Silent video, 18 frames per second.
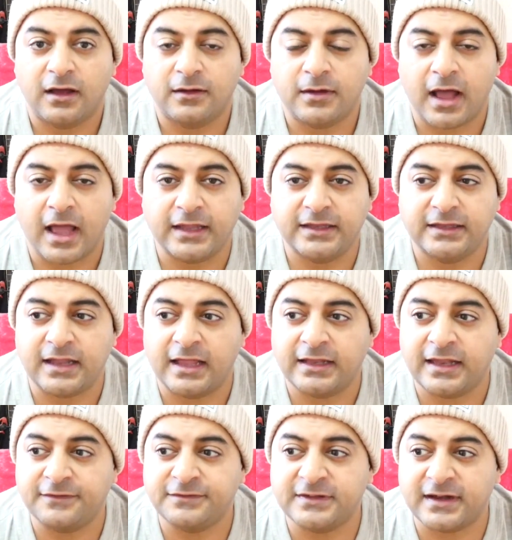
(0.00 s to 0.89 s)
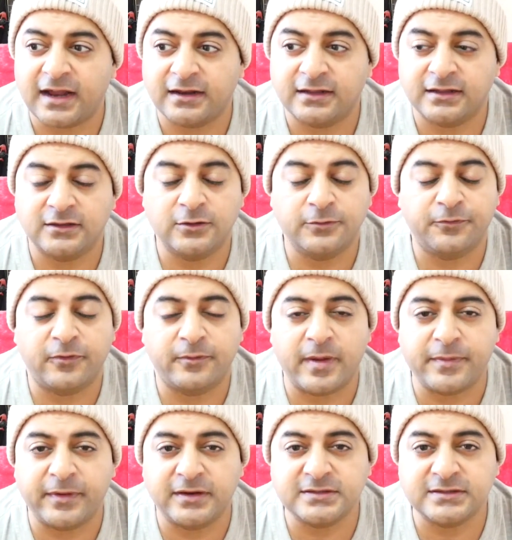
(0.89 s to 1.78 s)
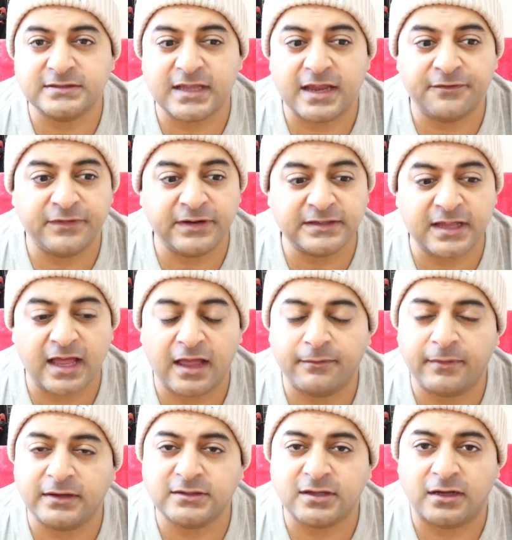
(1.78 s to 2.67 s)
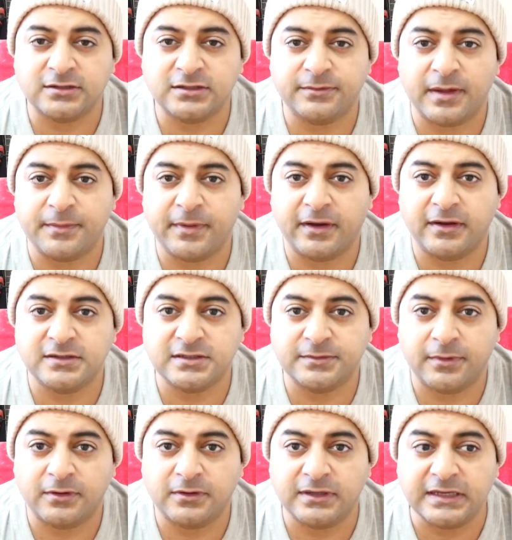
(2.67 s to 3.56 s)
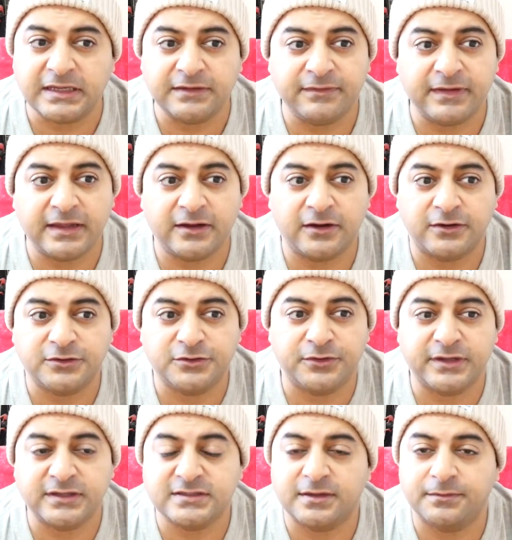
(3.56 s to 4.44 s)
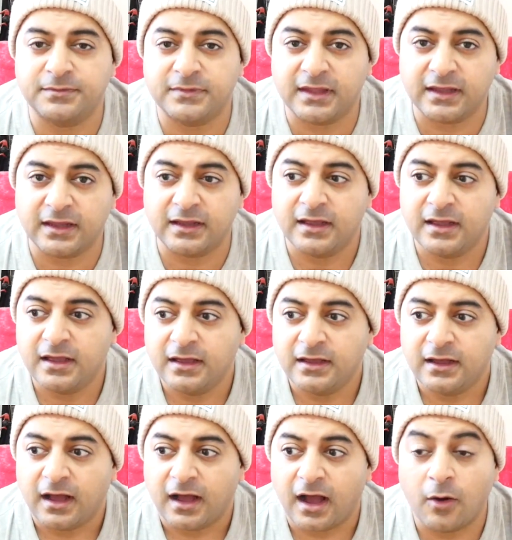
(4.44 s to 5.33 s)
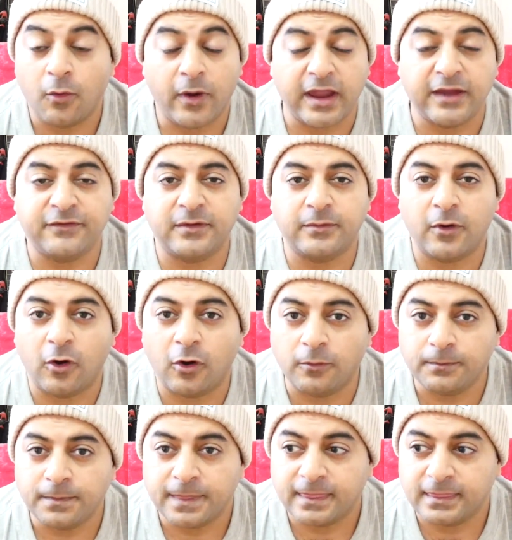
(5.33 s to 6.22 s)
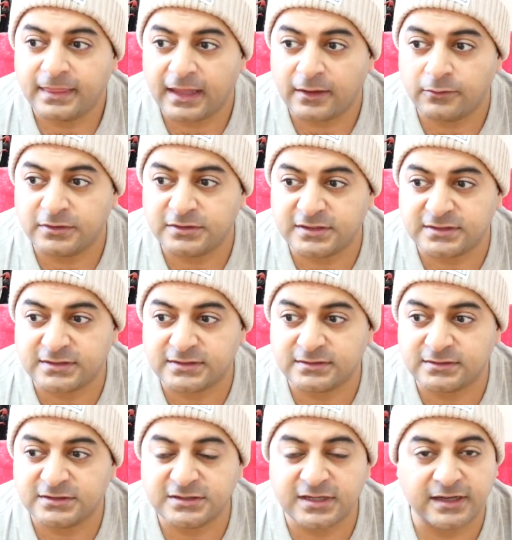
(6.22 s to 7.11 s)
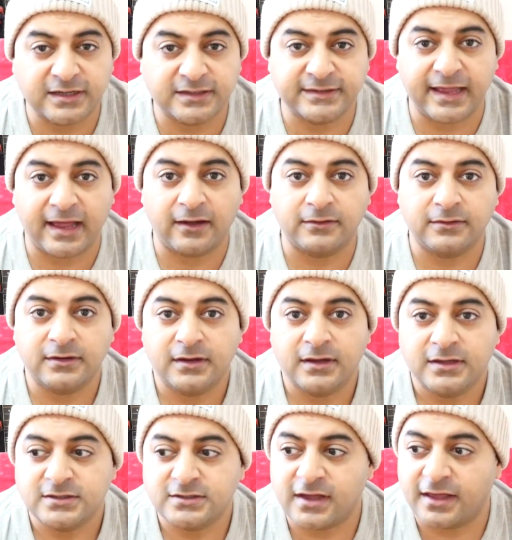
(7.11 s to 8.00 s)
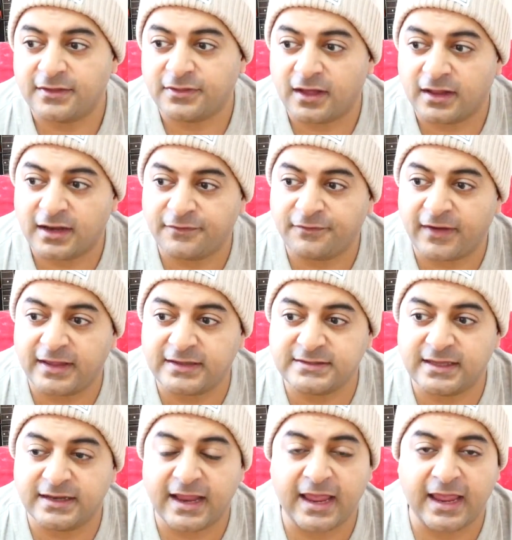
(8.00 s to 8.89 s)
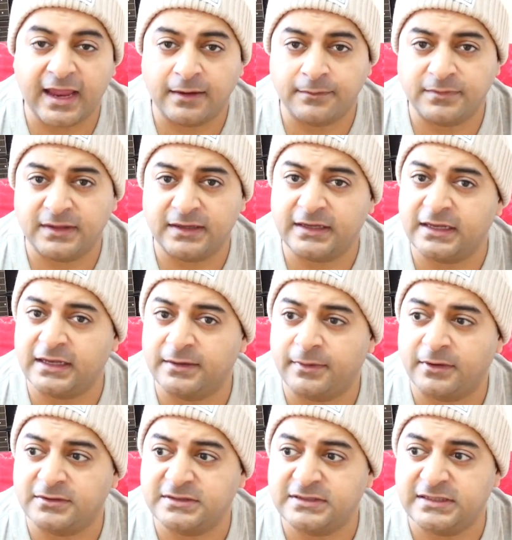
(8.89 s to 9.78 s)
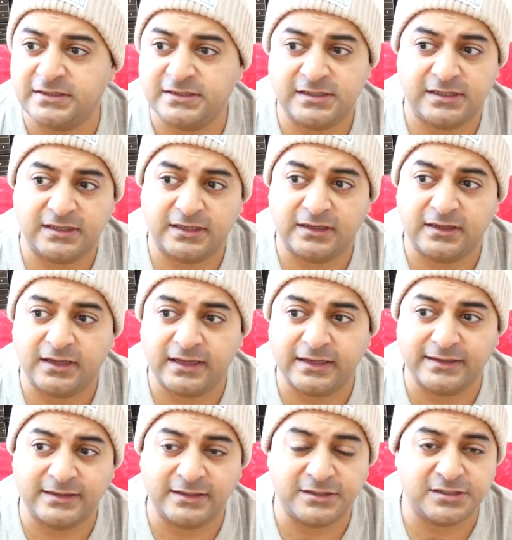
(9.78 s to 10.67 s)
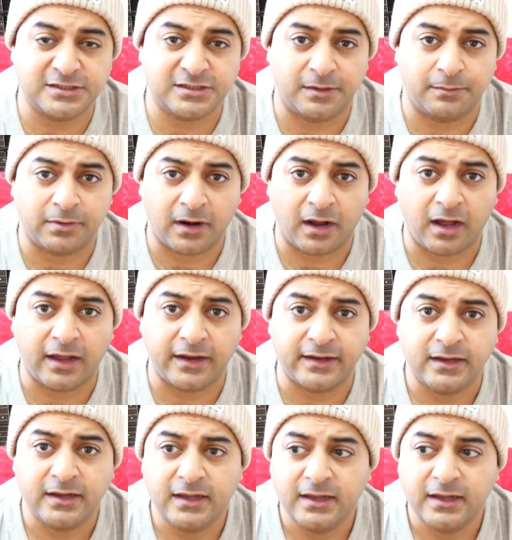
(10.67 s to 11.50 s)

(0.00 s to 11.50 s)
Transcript: I left it out of the loop for my parents, because every time I talked to my parents about leaving or doing something away from home, they would just shut it down. So I thought if I said, hey, I'm thinking about teaching English abroad